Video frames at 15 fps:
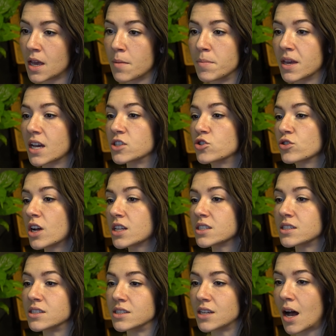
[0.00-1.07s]
Because you're not
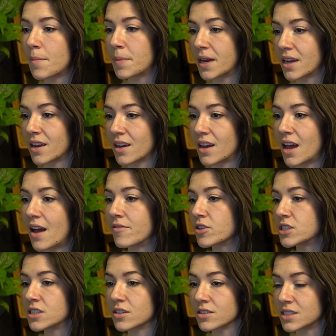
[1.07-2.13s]
stopping every
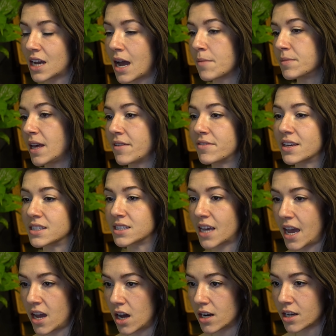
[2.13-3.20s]
single time life gets
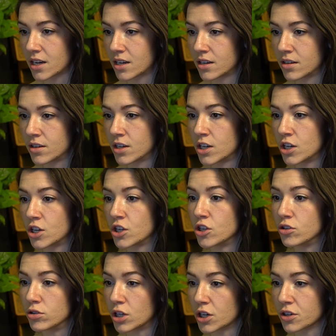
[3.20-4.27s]
chaotic.
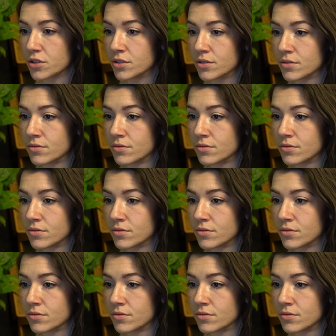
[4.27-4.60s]
You learn,